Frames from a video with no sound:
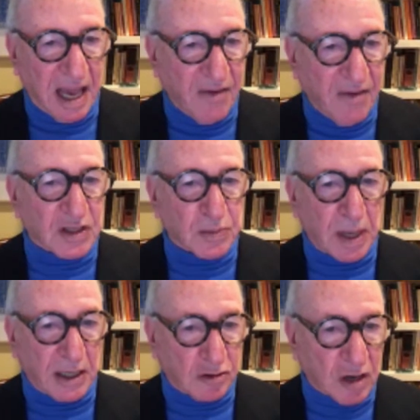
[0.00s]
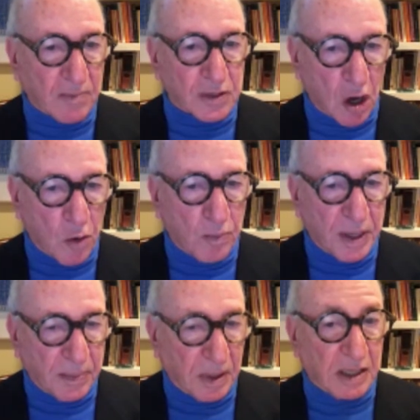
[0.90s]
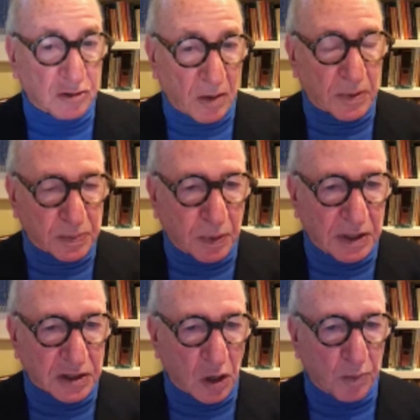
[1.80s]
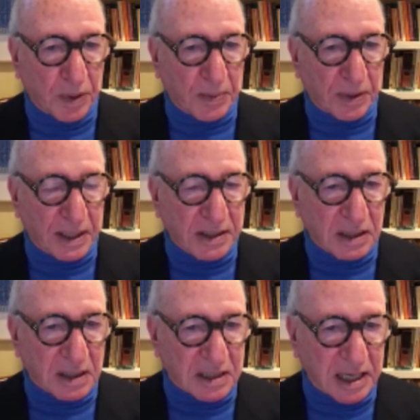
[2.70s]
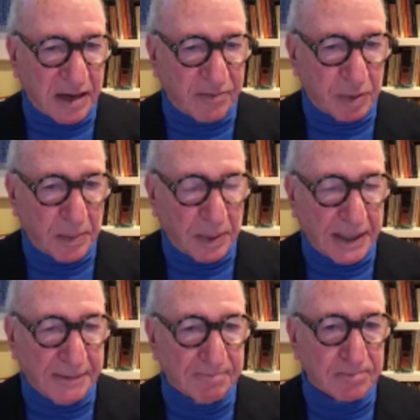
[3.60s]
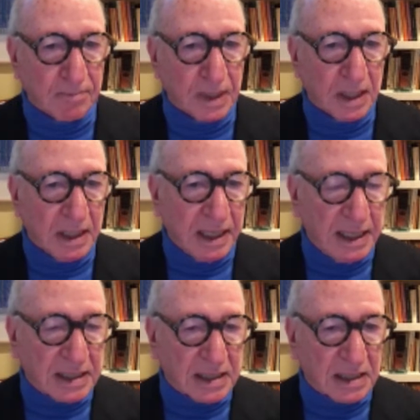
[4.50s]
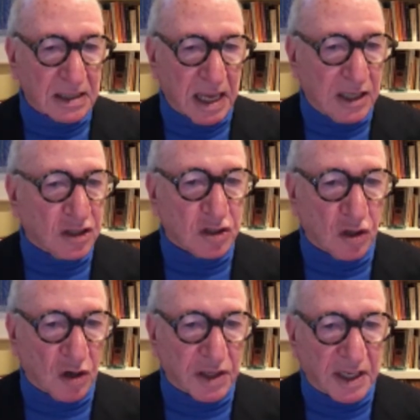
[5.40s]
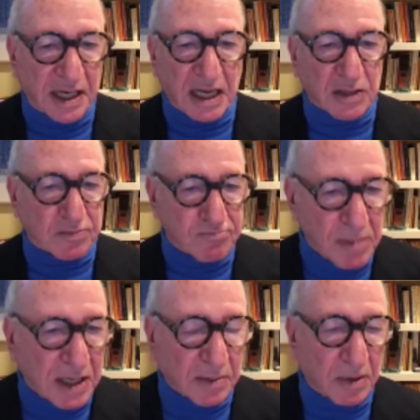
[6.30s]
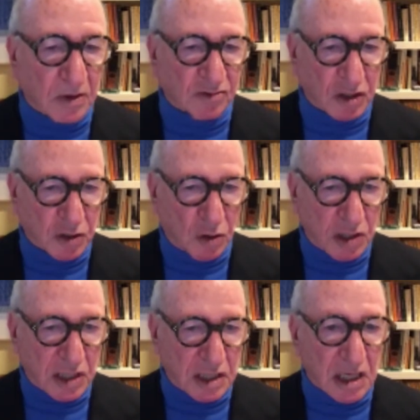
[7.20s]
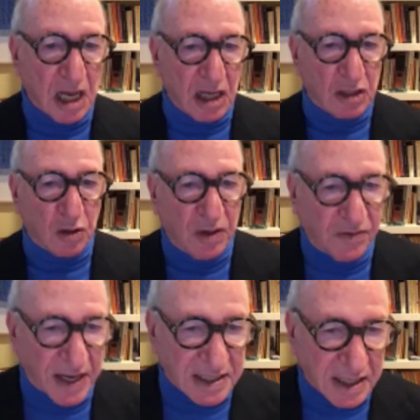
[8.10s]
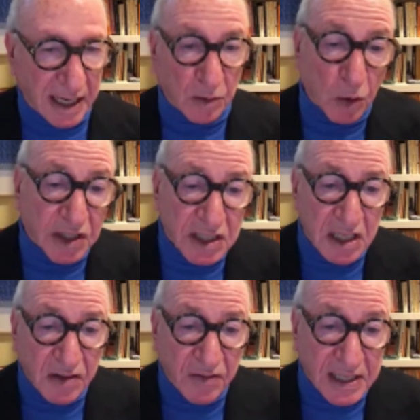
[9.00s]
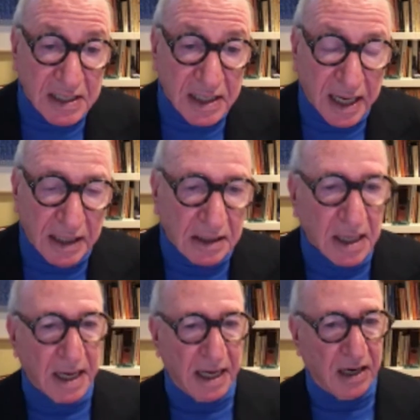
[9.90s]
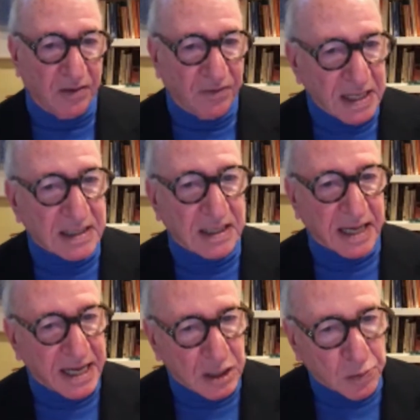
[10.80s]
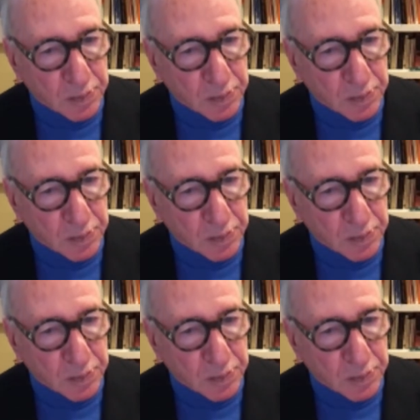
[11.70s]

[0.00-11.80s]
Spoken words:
efforts by Trump's own people, and Trump has put his own people into the CFPB, is to ensure that it has minimal resources to investigate. What does it investigate? It investigates